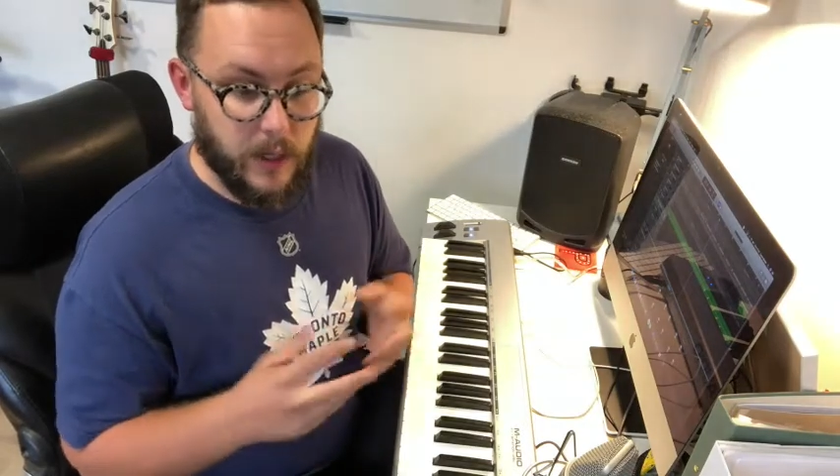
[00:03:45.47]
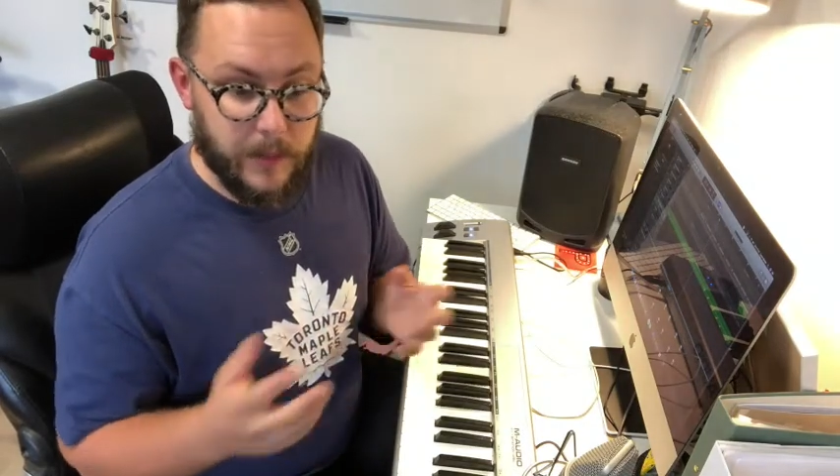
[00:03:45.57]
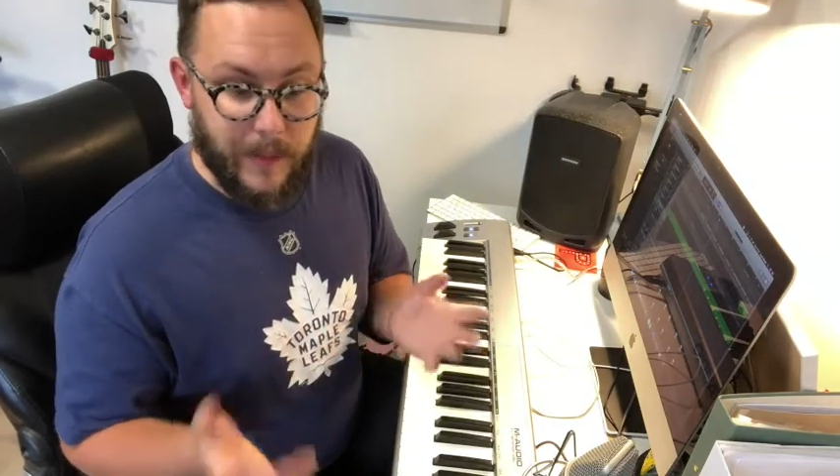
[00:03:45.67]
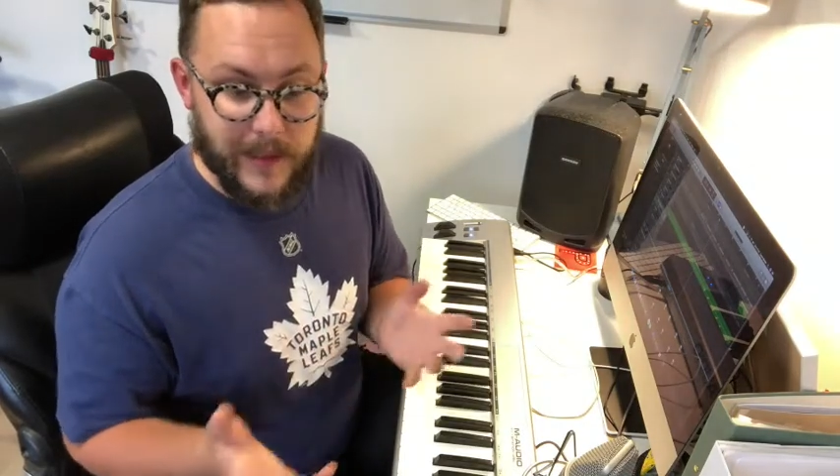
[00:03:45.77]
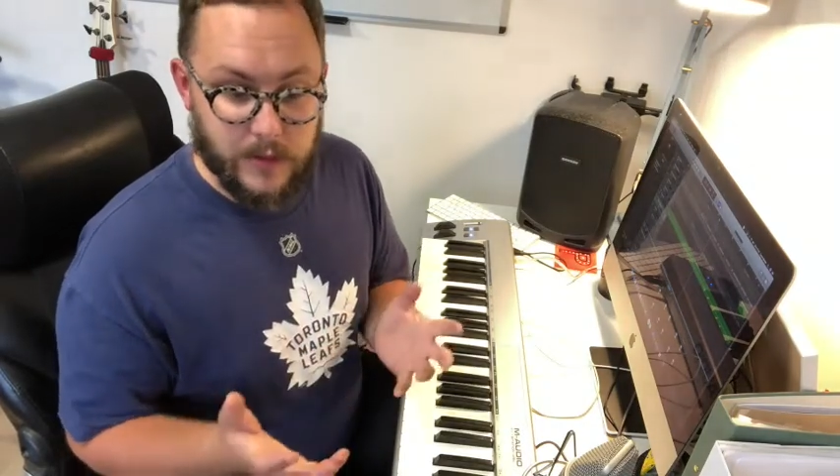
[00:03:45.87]

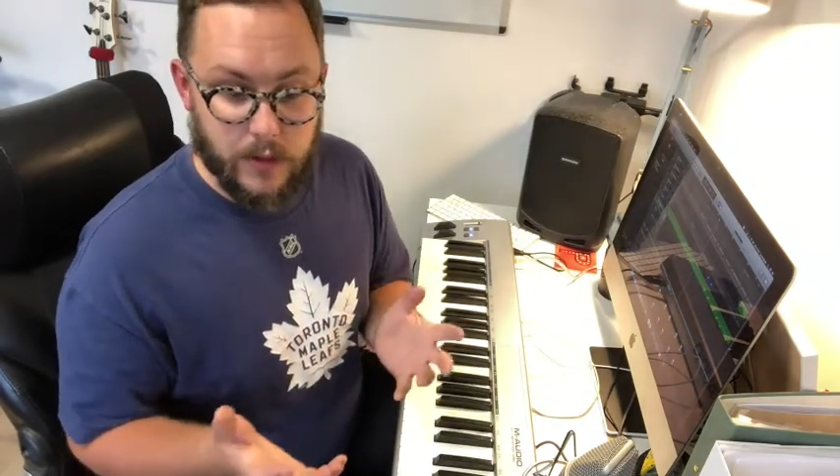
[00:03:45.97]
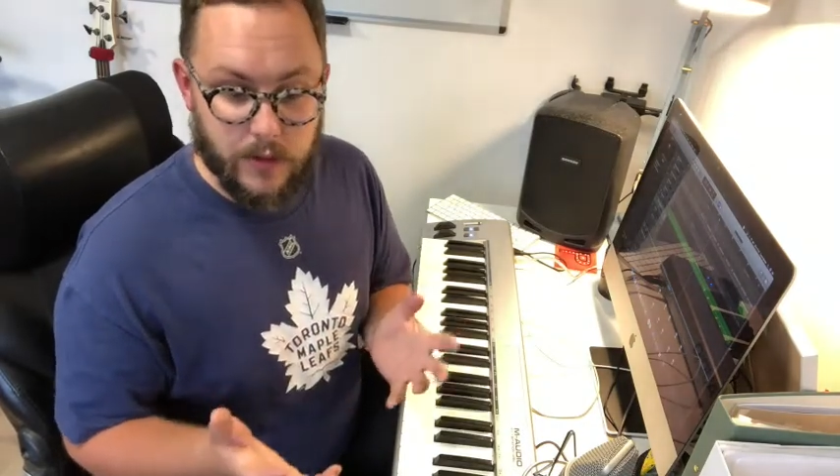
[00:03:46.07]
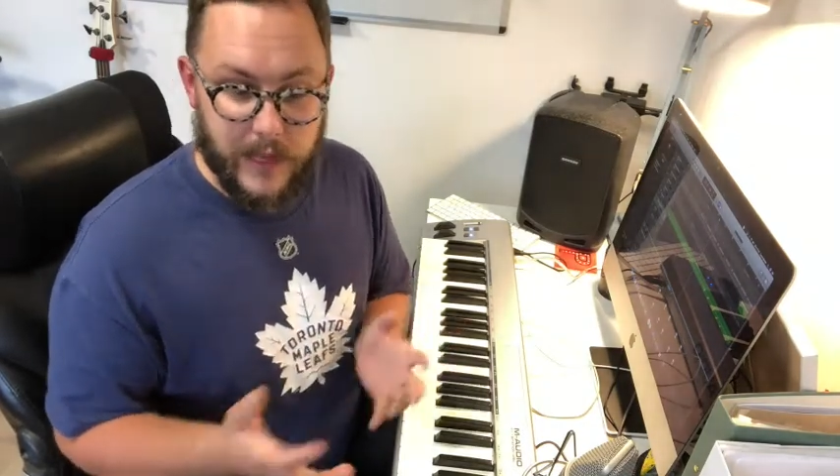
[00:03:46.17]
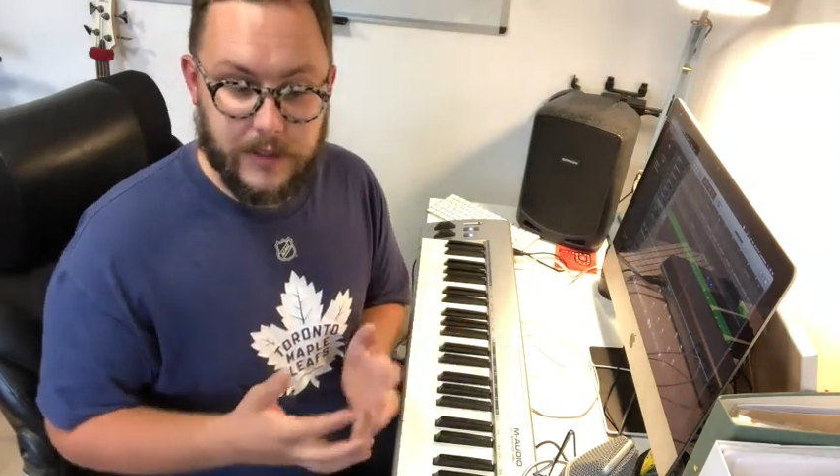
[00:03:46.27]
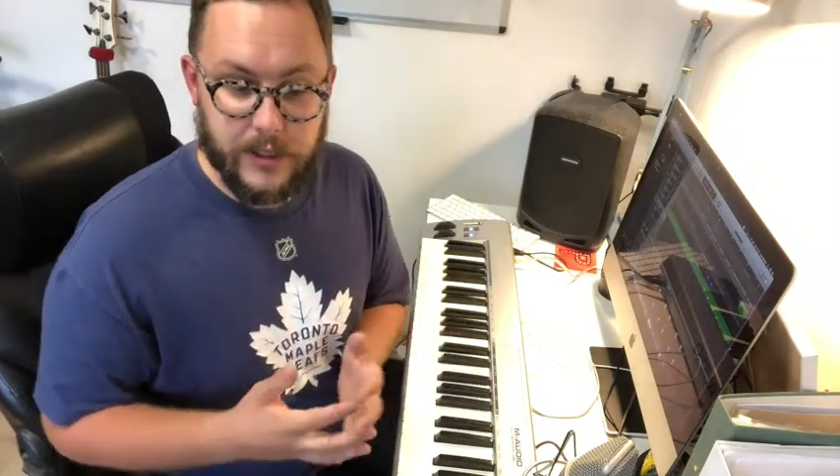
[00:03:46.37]
band called
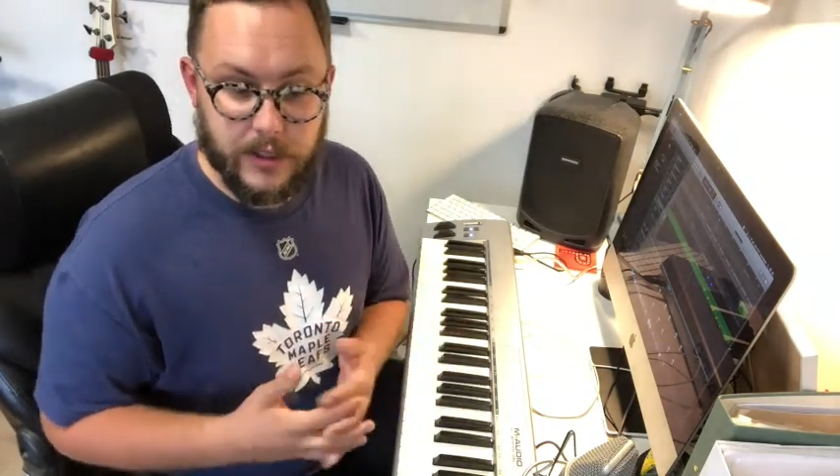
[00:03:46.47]
Enter